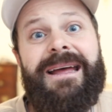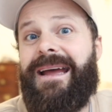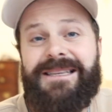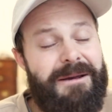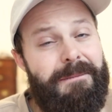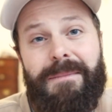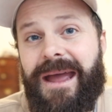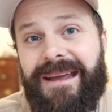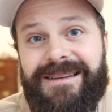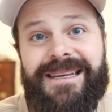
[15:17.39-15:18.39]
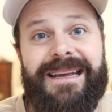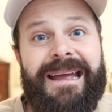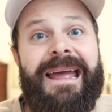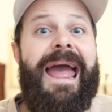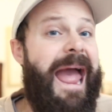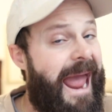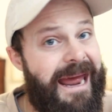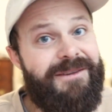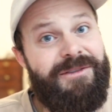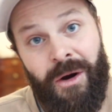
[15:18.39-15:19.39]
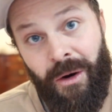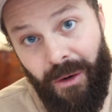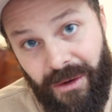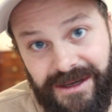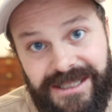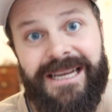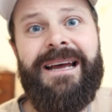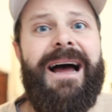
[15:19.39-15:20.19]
It's amazing. And of course,